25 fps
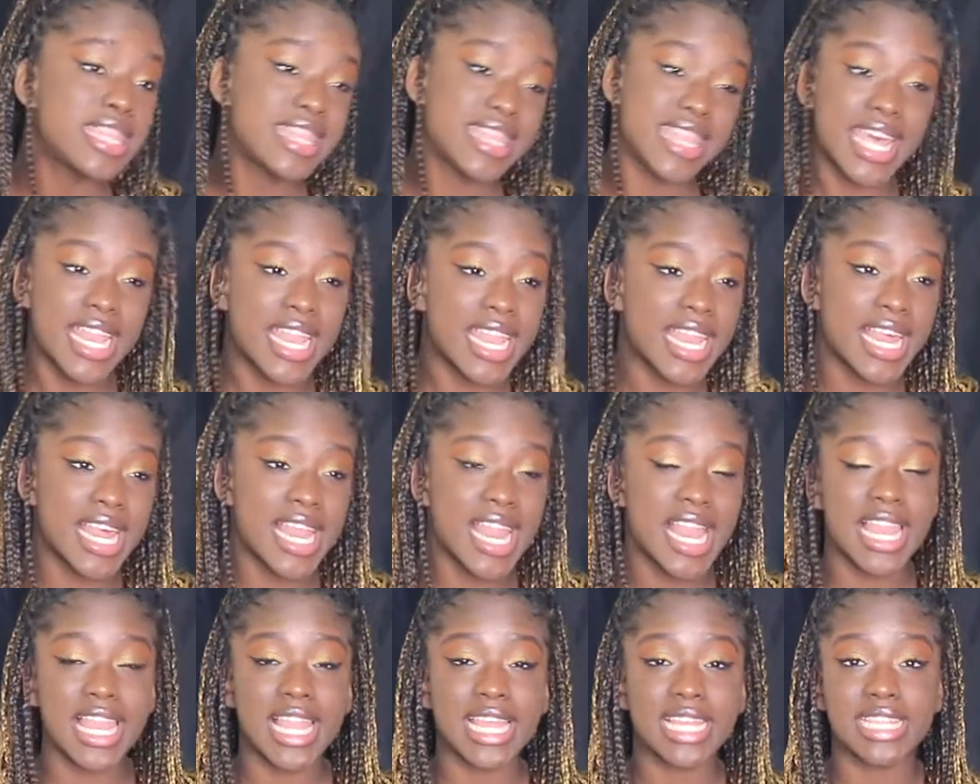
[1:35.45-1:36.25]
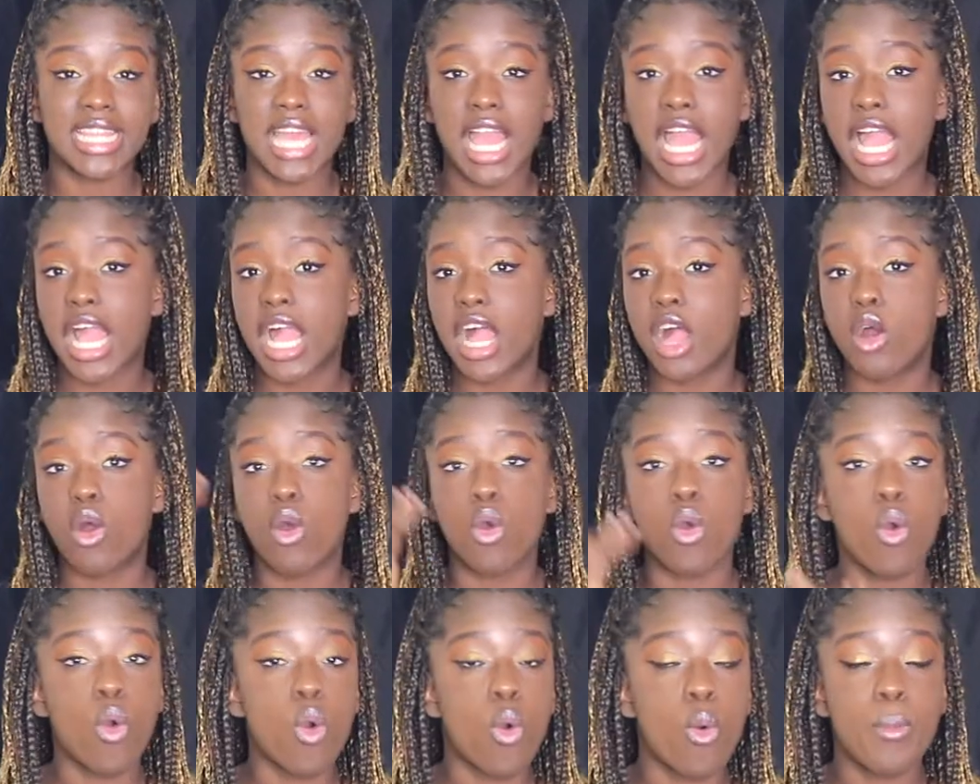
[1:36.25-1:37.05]
Da da da, like that, a
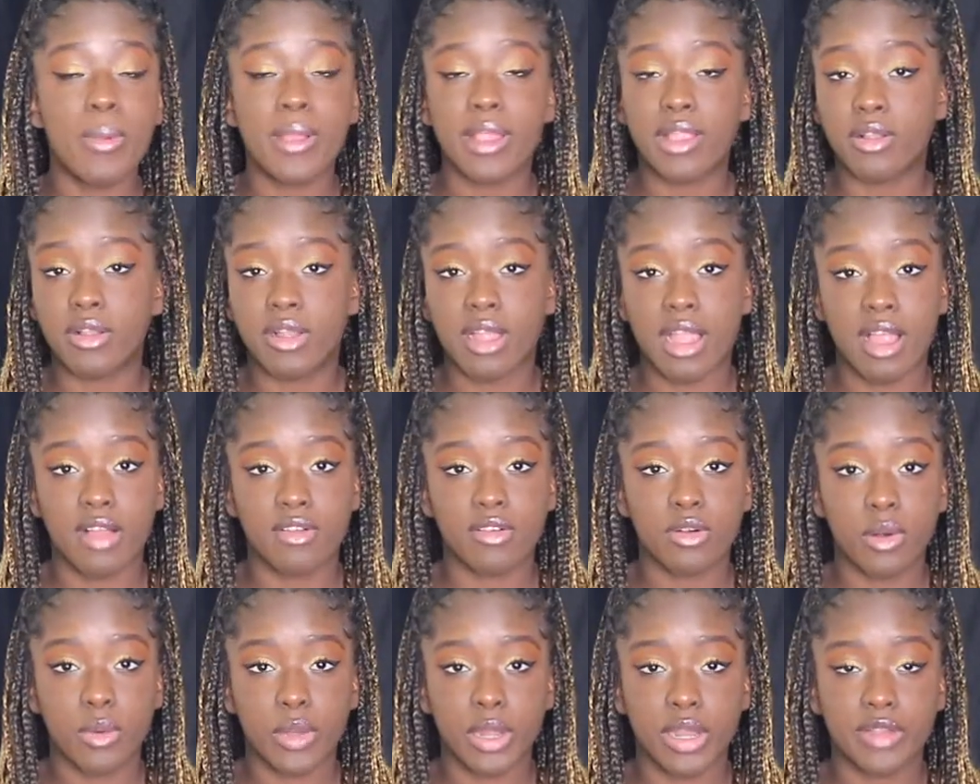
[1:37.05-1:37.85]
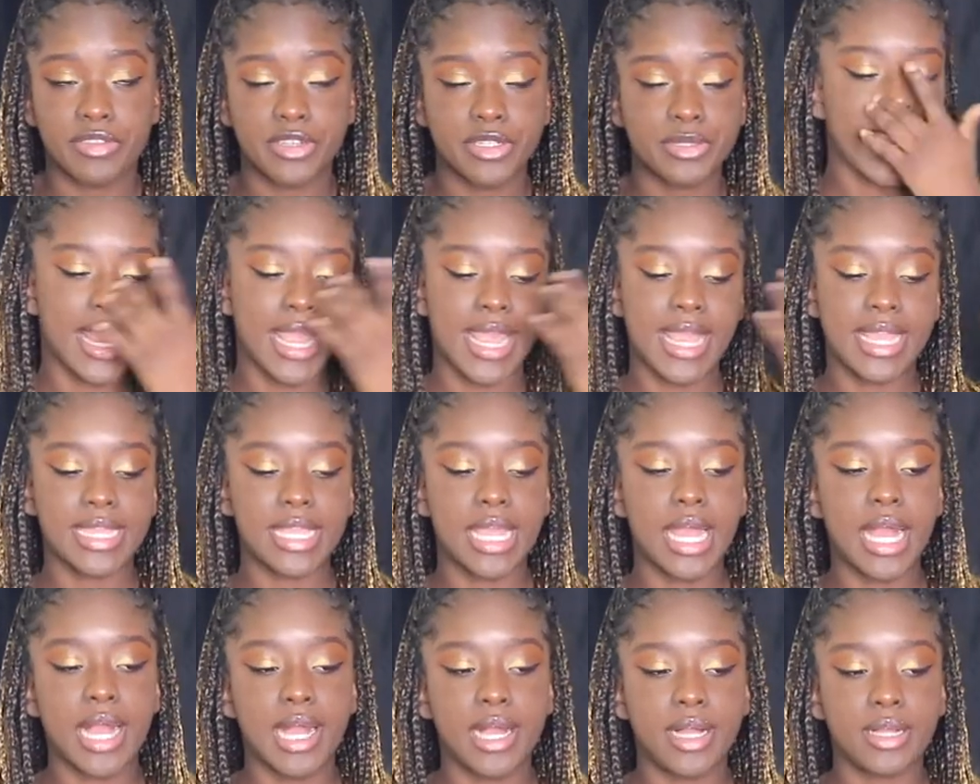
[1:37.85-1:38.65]
whole paragraph or whatever. And
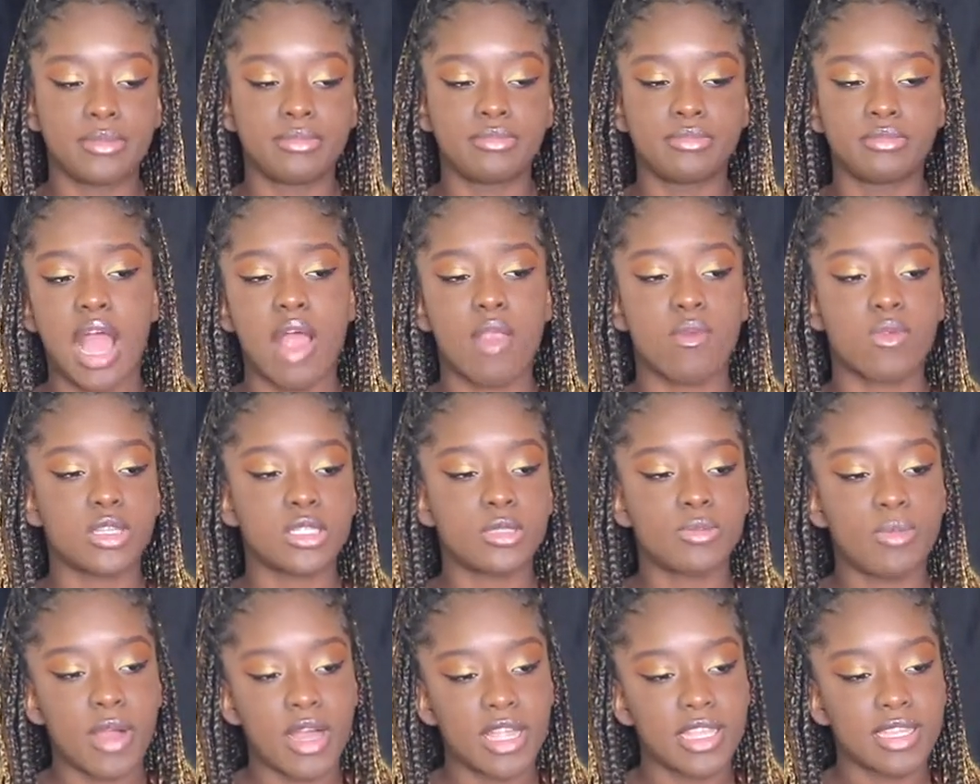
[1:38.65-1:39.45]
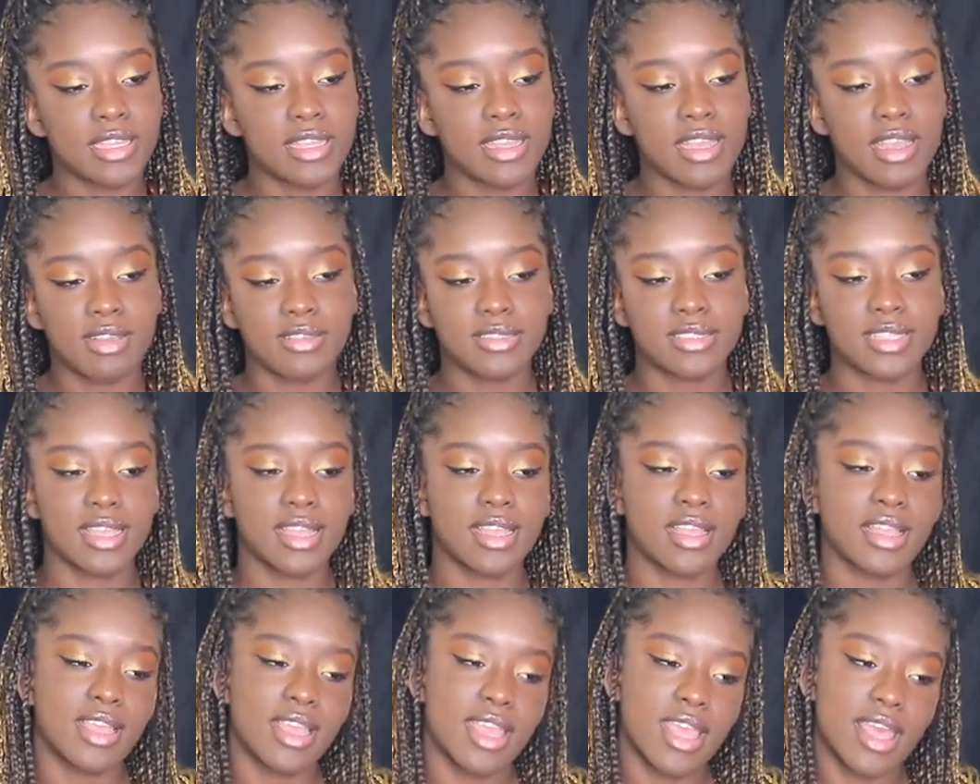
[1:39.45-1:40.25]
I responded and I was
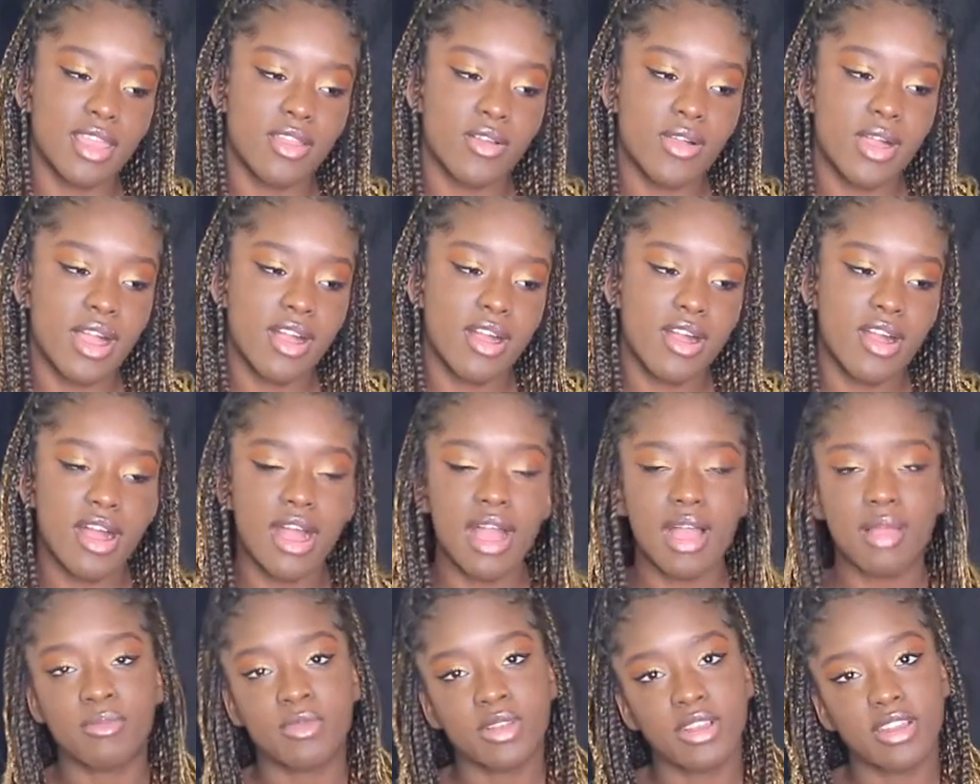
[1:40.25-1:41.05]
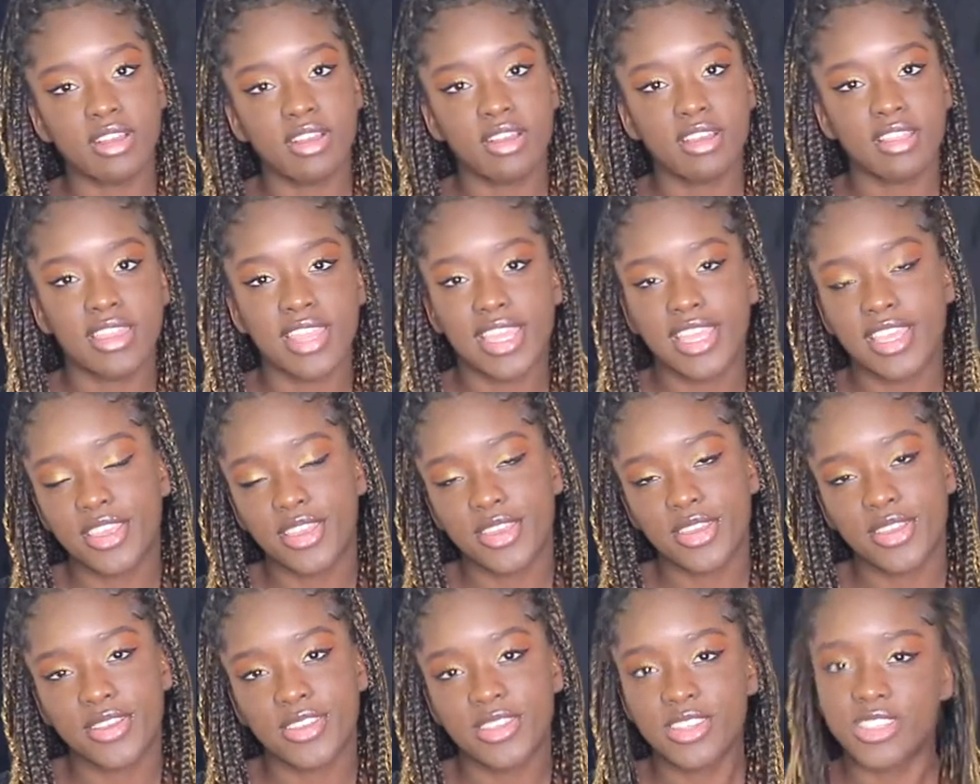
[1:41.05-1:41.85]
like, lol, I'm real, thank
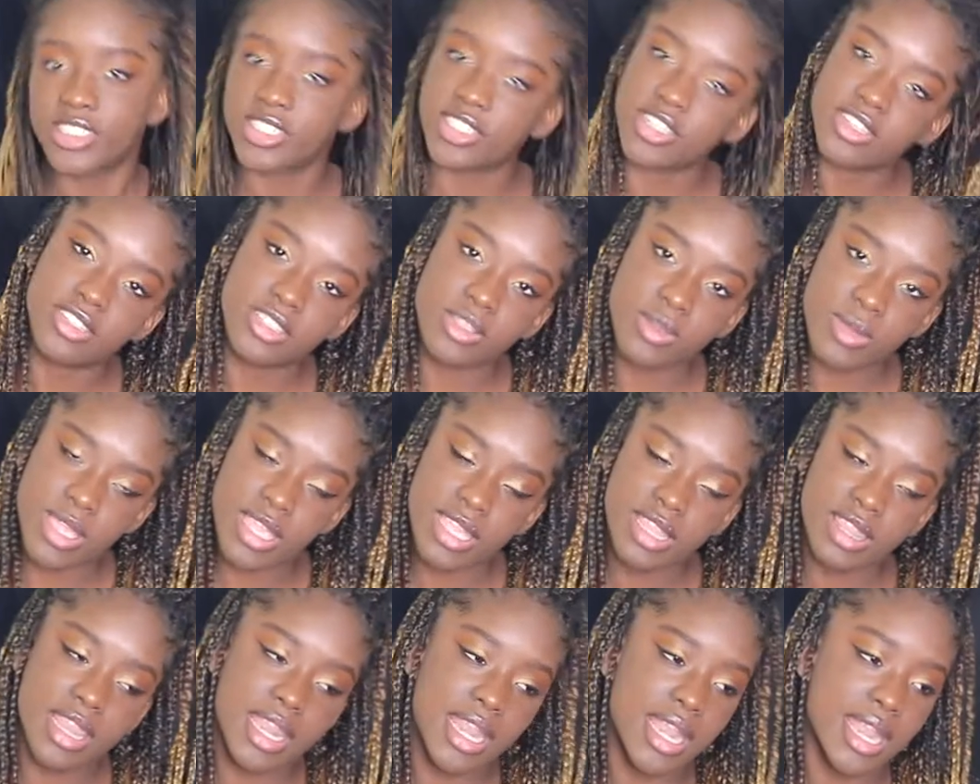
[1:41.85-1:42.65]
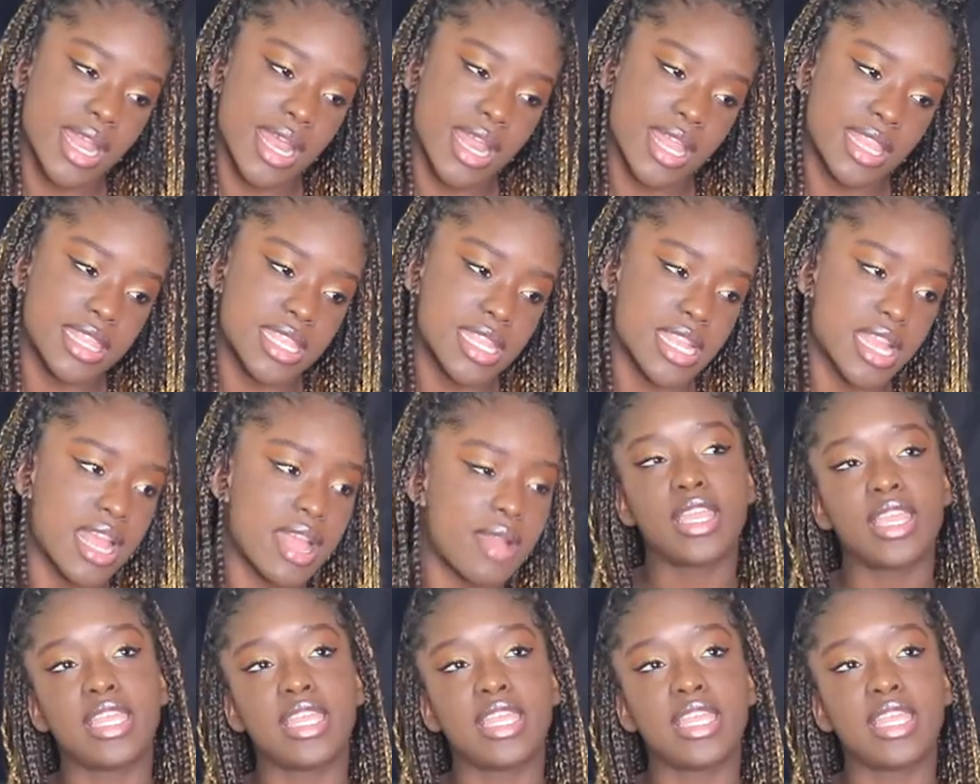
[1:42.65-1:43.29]
you, you're so sweet, da da da da.